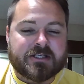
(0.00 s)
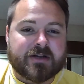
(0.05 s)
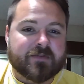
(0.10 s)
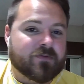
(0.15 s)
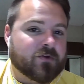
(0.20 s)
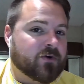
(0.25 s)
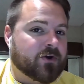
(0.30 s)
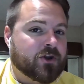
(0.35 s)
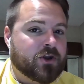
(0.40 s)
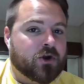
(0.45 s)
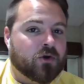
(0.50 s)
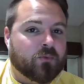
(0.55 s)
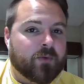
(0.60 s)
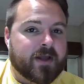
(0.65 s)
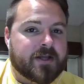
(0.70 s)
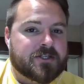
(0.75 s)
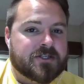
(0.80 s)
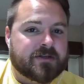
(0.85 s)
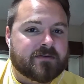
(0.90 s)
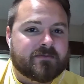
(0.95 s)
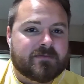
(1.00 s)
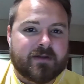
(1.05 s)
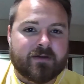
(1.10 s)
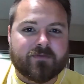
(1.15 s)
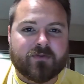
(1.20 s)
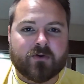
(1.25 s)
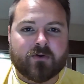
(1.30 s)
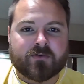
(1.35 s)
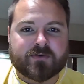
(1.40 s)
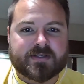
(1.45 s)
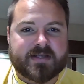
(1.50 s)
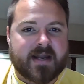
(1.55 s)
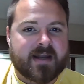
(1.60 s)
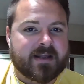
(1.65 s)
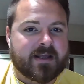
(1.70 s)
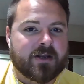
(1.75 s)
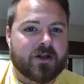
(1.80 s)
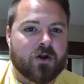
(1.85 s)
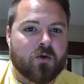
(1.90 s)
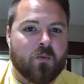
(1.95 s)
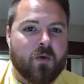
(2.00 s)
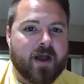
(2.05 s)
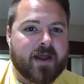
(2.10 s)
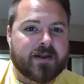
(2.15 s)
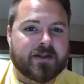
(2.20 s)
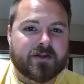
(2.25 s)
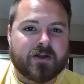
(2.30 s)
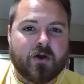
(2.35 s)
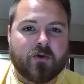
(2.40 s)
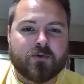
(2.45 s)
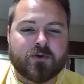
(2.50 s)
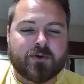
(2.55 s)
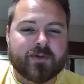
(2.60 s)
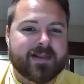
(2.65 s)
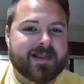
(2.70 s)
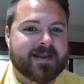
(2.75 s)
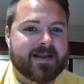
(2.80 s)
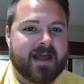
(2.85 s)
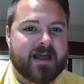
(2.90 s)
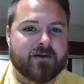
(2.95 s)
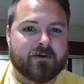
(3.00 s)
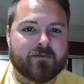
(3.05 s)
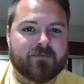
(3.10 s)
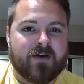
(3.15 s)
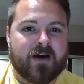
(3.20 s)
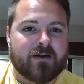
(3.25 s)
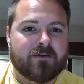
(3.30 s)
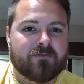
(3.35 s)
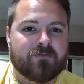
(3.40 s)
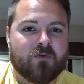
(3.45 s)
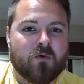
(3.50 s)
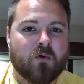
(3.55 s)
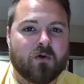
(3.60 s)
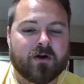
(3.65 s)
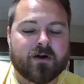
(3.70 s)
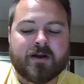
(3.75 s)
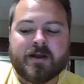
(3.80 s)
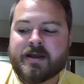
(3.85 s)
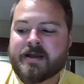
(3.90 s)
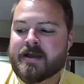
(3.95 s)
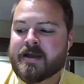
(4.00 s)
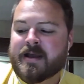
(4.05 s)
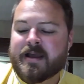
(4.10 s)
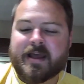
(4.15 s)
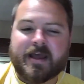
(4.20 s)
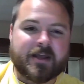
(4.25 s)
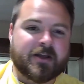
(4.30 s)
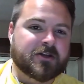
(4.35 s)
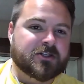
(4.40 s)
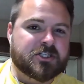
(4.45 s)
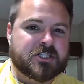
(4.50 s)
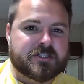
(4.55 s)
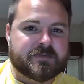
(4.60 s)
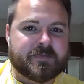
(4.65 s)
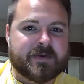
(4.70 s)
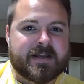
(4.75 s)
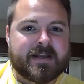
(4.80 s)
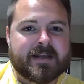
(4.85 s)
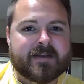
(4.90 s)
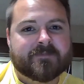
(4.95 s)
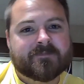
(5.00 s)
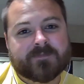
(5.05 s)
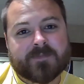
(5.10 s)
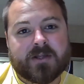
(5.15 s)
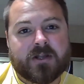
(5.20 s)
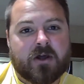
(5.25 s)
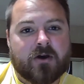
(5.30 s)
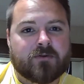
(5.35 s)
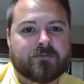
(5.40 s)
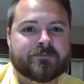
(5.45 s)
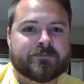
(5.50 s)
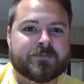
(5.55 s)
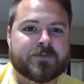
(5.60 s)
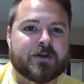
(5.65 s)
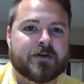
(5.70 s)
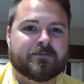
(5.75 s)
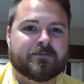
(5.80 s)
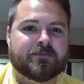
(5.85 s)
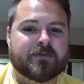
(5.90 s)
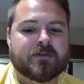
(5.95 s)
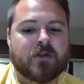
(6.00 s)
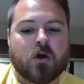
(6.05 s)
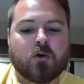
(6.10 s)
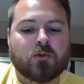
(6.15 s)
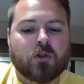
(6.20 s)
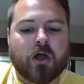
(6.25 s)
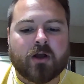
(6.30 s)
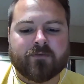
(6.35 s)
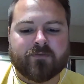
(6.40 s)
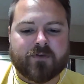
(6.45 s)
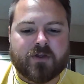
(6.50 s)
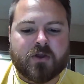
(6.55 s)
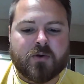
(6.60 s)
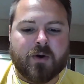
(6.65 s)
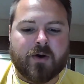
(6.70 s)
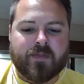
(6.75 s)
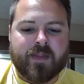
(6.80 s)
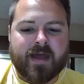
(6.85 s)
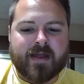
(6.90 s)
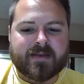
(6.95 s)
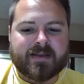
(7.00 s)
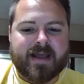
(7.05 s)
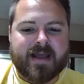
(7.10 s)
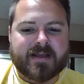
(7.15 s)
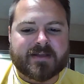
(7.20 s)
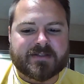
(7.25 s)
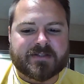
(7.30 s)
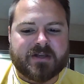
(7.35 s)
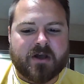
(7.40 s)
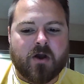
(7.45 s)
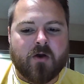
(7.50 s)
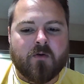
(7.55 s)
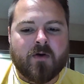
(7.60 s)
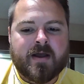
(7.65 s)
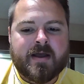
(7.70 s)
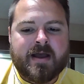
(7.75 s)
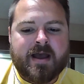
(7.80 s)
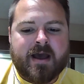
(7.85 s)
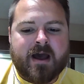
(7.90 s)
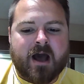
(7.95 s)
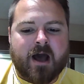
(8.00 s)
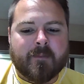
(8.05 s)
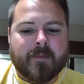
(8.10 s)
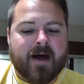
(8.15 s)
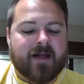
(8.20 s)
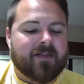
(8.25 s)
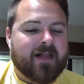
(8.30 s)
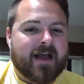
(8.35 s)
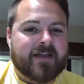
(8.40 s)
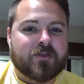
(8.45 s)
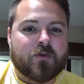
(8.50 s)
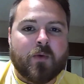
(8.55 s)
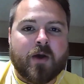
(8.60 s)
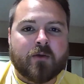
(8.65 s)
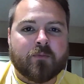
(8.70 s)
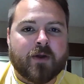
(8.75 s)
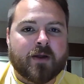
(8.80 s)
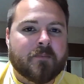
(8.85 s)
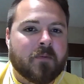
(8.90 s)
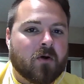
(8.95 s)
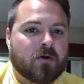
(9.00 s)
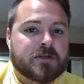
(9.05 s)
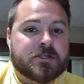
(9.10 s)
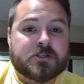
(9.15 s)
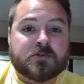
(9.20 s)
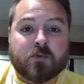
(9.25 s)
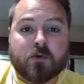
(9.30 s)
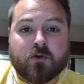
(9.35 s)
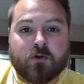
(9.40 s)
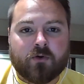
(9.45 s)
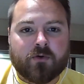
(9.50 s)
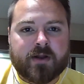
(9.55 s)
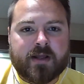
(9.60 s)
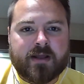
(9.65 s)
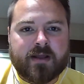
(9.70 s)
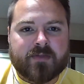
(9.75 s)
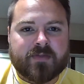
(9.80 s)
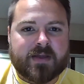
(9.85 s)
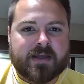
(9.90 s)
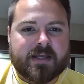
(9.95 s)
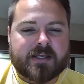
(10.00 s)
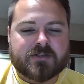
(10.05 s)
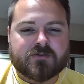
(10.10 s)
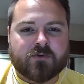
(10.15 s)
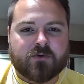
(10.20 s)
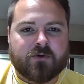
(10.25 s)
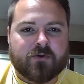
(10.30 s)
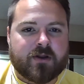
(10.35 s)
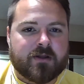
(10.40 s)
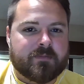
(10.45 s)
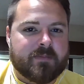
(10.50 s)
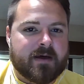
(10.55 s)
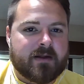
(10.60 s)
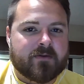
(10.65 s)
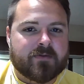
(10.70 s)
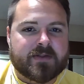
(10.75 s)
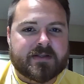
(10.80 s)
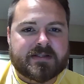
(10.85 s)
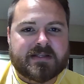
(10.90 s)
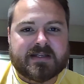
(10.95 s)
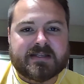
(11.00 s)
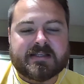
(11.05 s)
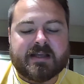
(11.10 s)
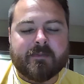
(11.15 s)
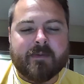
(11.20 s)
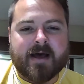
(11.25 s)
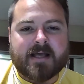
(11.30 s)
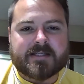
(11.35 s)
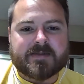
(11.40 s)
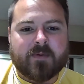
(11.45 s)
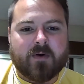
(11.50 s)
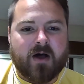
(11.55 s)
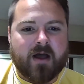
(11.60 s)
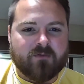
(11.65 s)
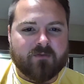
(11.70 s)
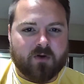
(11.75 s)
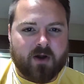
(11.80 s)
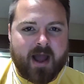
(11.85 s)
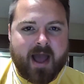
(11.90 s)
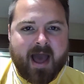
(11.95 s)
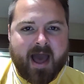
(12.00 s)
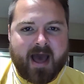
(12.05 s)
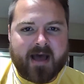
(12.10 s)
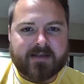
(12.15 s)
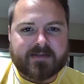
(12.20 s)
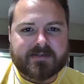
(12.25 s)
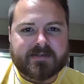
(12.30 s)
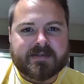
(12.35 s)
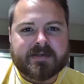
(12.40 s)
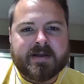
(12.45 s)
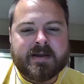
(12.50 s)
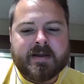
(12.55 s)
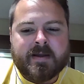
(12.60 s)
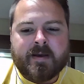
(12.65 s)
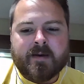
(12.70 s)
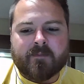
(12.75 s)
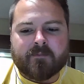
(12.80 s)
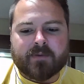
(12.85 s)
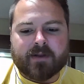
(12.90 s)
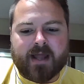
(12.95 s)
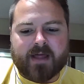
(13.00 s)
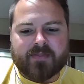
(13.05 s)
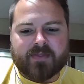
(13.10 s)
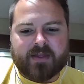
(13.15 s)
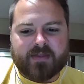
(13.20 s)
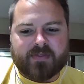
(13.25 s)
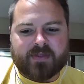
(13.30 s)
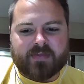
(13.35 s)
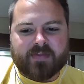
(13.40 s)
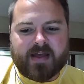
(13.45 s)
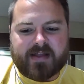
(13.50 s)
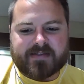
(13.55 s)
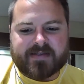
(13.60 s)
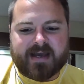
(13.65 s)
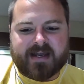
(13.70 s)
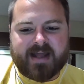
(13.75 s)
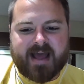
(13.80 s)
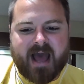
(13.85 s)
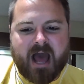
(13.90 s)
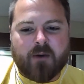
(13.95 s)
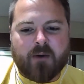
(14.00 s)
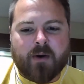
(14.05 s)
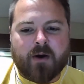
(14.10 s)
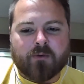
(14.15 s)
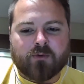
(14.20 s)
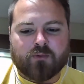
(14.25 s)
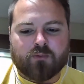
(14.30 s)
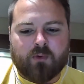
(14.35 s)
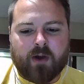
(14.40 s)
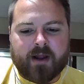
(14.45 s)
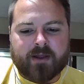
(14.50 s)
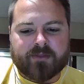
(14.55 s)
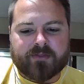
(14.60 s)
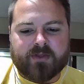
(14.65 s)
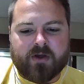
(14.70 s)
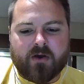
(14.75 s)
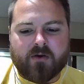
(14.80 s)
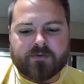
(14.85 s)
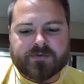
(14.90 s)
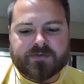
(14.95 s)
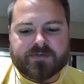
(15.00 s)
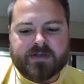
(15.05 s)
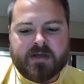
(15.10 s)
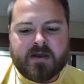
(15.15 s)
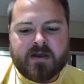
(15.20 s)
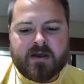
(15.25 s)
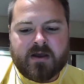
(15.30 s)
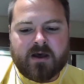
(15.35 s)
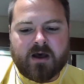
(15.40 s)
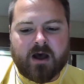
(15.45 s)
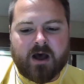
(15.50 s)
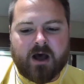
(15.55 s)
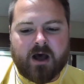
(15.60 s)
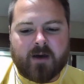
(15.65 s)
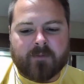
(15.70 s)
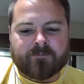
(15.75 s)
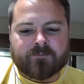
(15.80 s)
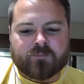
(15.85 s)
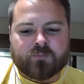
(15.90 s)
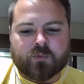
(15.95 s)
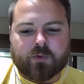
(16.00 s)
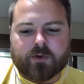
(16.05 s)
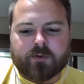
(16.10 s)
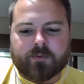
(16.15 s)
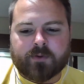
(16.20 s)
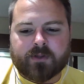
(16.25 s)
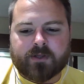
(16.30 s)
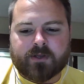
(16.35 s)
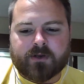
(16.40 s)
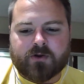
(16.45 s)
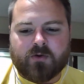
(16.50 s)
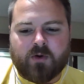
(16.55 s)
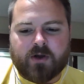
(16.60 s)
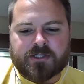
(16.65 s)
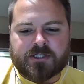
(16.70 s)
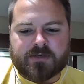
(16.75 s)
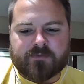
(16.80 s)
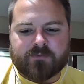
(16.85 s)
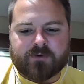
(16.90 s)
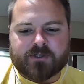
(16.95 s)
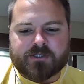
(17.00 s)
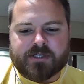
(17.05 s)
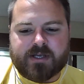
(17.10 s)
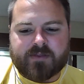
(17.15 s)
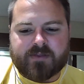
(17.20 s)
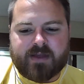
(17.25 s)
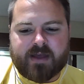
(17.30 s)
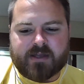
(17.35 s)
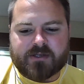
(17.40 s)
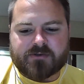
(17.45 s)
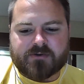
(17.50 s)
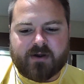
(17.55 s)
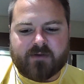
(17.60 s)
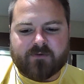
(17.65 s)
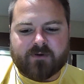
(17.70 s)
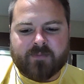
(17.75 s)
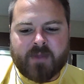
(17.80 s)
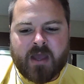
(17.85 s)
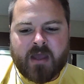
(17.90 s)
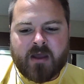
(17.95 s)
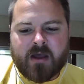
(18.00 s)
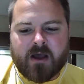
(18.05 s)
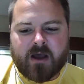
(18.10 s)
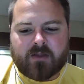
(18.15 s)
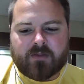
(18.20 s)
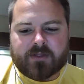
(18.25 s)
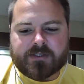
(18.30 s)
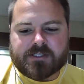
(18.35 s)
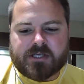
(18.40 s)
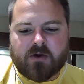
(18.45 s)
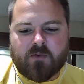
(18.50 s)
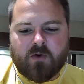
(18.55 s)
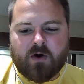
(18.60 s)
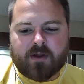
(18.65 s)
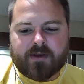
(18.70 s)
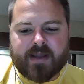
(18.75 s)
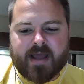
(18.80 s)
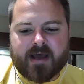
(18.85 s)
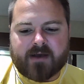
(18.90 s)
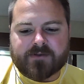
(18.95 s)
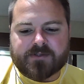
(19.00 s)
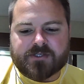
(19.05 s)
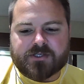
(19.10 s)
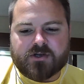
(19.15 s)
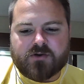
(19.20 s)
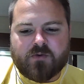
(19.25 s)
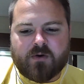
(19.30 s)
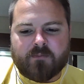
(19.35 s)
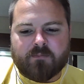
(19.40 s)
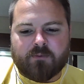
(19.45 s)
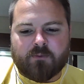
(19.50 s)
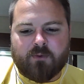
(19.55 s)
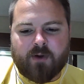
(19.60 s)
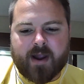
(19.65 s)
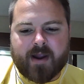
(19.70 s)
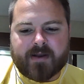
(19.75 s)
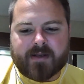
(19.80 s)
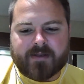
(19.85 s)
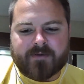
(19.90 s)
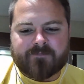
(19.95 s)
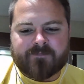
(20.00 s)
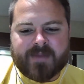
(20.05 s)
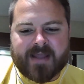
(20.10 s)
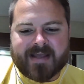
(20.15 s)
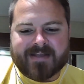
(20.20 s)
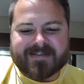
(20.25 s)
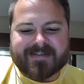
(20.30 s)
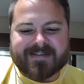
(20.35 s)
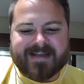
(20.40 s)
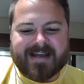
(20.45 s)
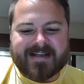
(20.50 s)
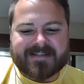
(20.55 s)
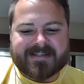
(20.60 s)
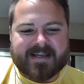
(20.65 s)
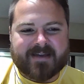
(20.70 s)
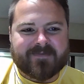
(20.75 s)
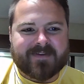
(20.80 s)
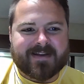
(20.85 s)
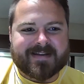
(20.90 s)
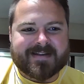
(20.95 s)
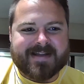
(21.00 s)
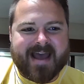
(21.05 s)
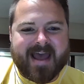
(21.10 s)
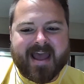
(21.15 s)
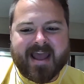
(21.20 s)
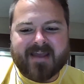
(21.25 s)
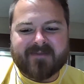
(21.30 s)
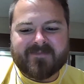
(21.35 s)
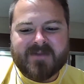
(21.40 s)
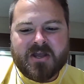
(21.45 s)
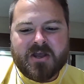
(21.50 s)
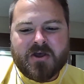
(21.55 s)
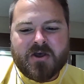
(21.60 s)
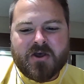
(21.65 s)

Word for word: And if they're in your region, if they're standing in your way to go to Elite Eight or a Final Four, it could just be, you know, no luck for you on that day. So um, I like the way Rick Barnes is recruiting. I think he's recruiting better than Tennessee basketball ever has. But I think that that's kind of how I would rank those. Um, really, really good question. Appreciate that, Trevor. Uh, let's go on now to Braden. It's Thanksgiving Day.